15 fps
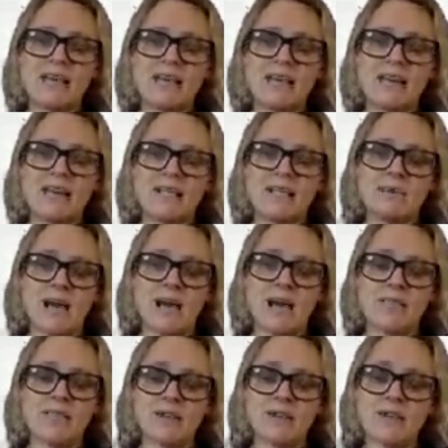engagement,
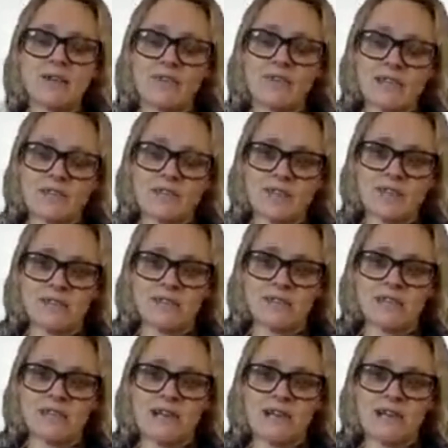either face-to-face in a